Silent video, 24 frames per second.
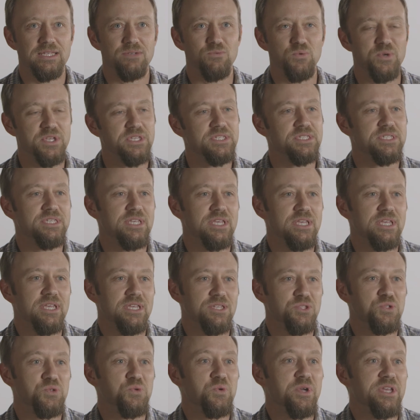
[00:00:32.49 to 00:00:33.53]
we see
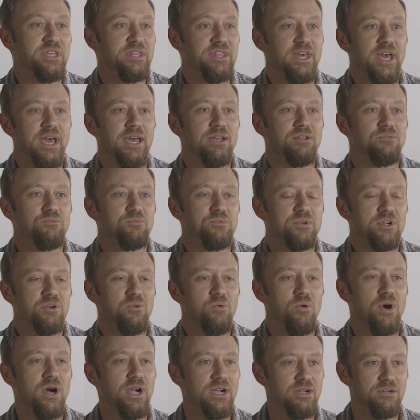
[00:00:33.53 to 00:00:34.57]
doing that
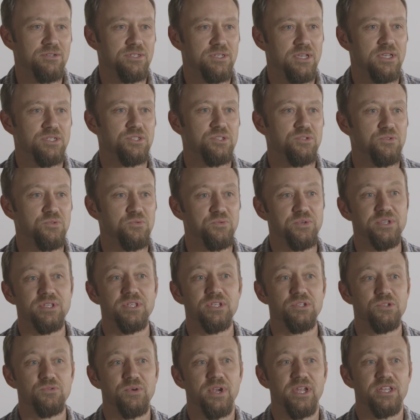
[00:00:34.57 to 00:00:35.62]
requires us to really
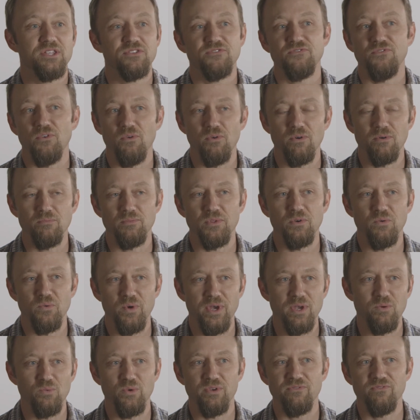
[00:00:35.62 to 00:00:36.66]
transform the
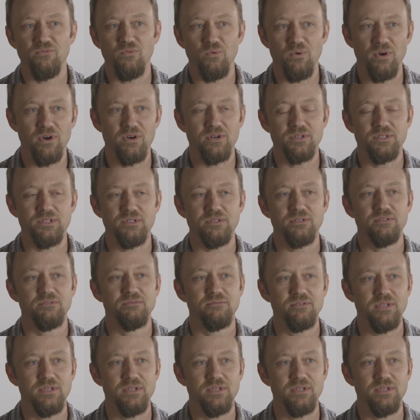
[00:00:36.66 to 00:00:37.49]
way we've worked